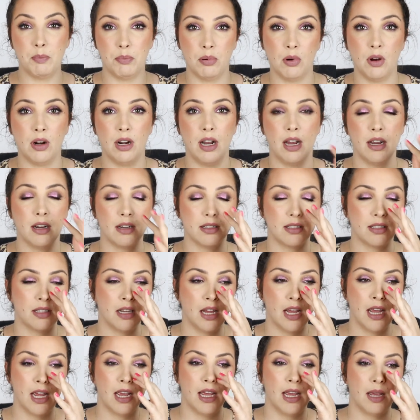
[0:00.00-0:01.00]
products
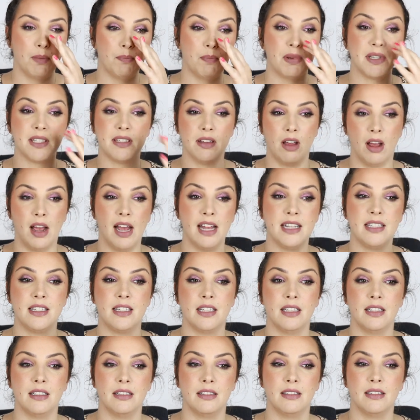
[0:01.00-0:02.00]

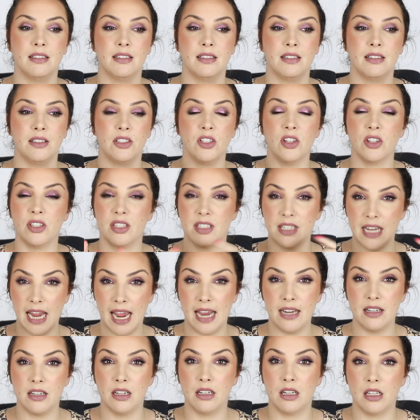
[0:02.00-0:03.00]
besides your
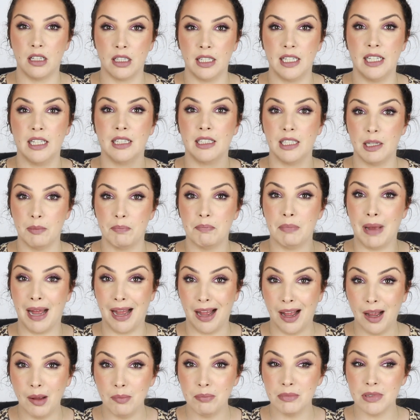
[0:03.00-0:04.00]
standard clear lip
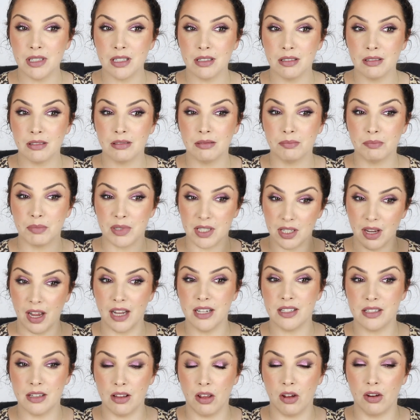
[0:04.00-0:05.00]
balms,
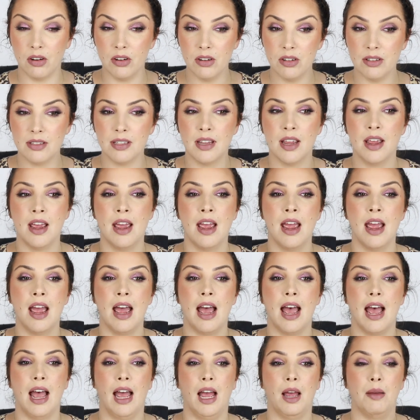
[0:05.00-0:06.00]
besides those,
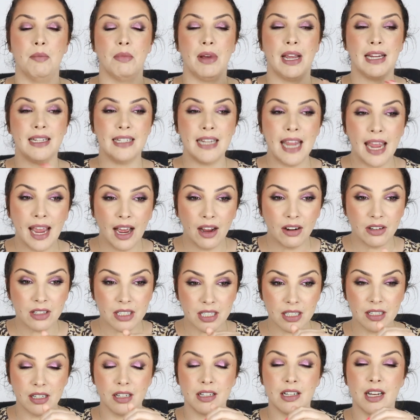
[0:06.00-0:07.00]
I
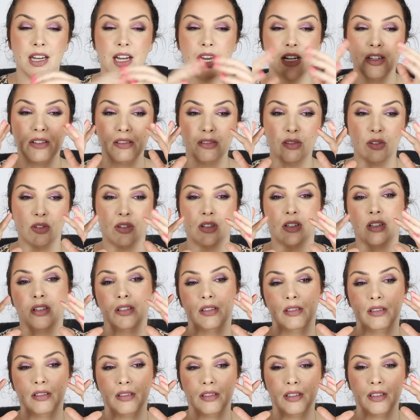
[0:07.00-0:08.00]
counted,
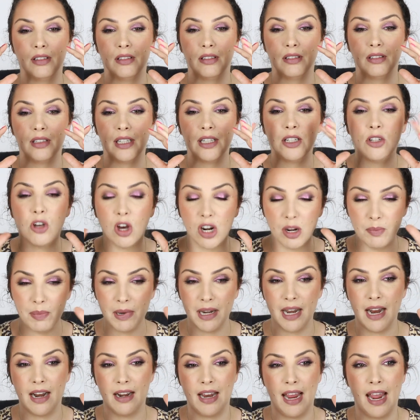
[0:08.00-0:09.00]
it got a
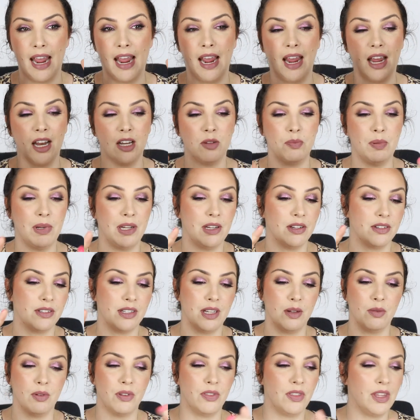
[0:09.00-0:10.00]
bit out of hand because
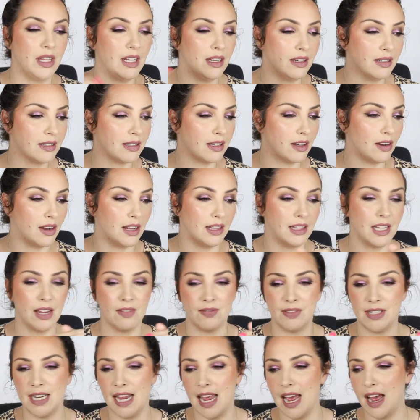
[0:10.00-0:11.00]
there were things that I
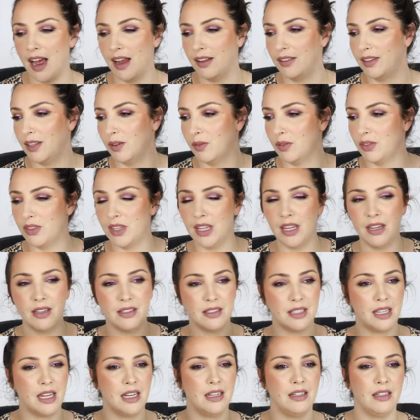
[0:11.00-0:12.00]
left out and there were
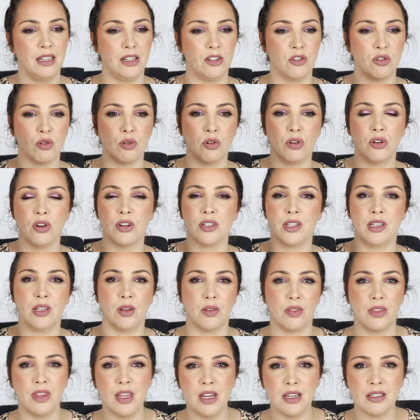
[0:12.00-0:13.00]
things hidden in drawers and there
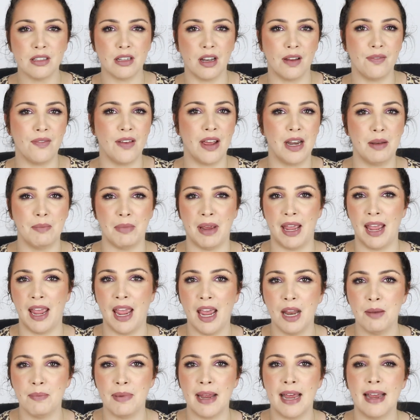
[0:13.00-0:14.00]
were things that I found in my
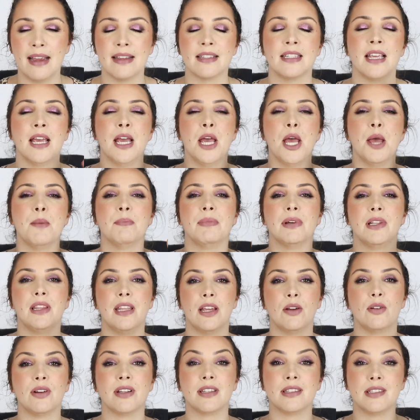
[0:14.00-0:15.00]
handbags, but
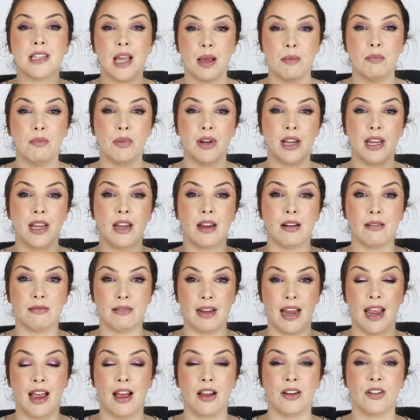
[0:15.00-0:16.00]
there were somewhere
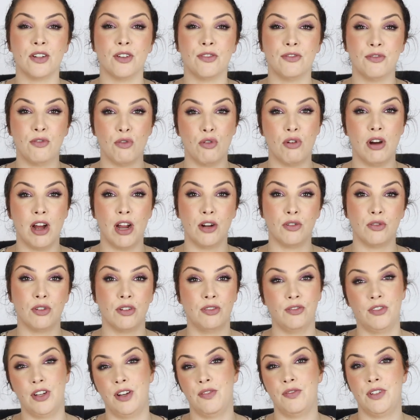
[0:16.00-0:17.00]
around
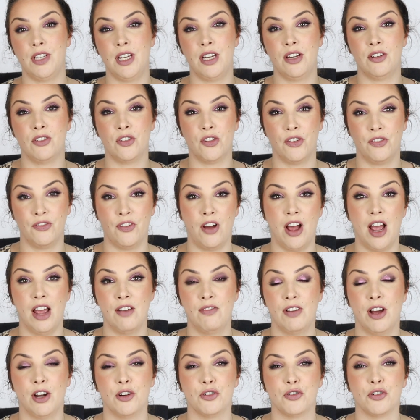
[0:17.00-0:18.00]
450 to
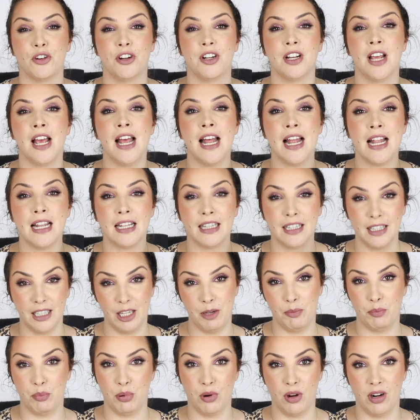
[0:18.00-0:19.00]
500
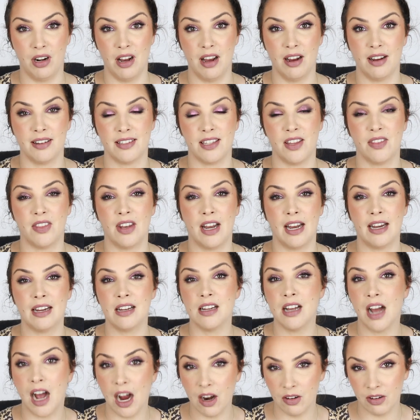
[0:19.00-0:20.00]
lip products that I
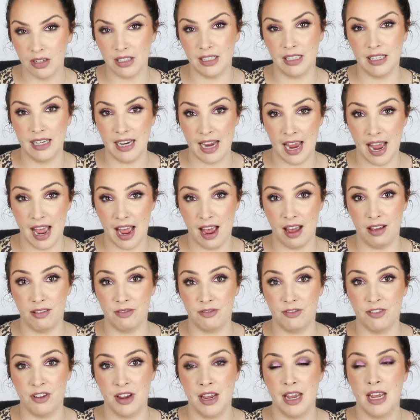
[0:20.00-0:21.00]
currently
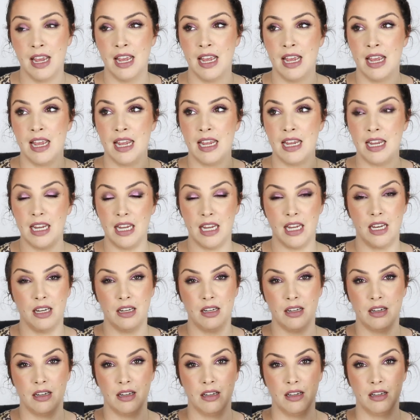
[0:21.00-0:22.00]
have
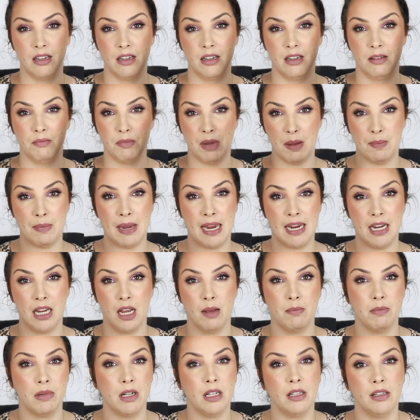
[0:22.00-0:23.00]
in my
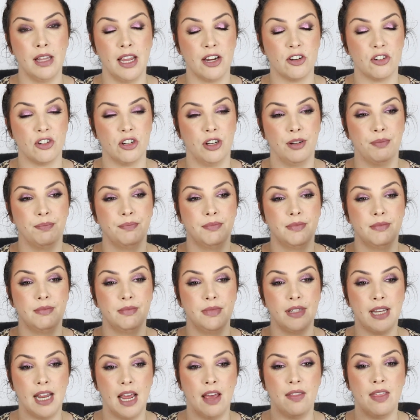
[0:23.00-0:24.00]
makeup collection.
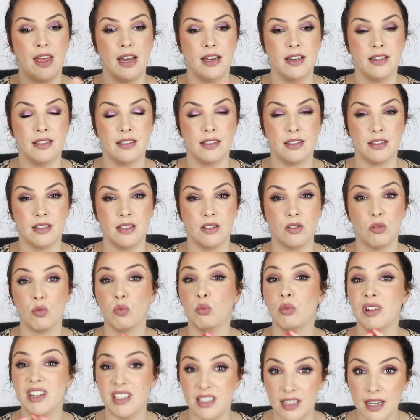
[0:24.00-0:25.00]
Now that is
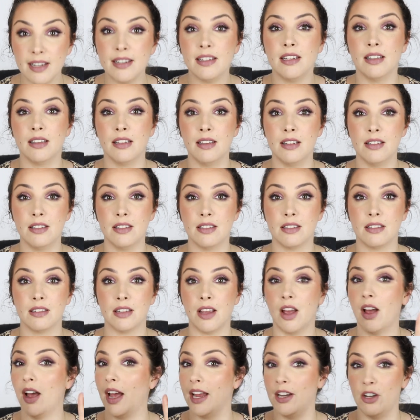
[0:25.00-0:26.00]
ridiculous.
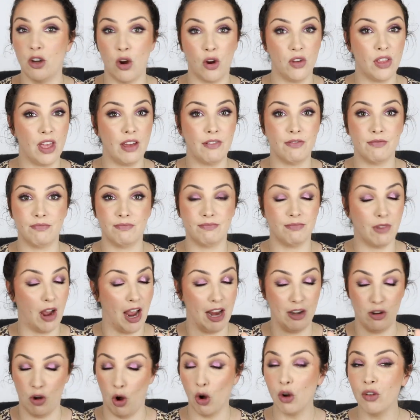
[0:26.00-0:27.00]
I know
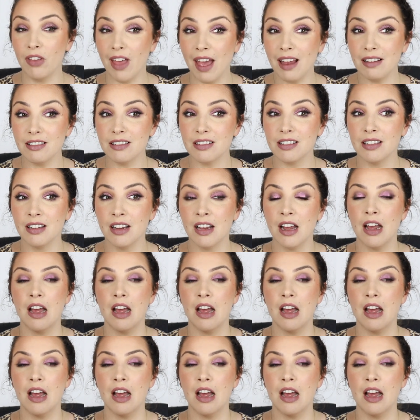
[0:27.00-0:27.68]
that.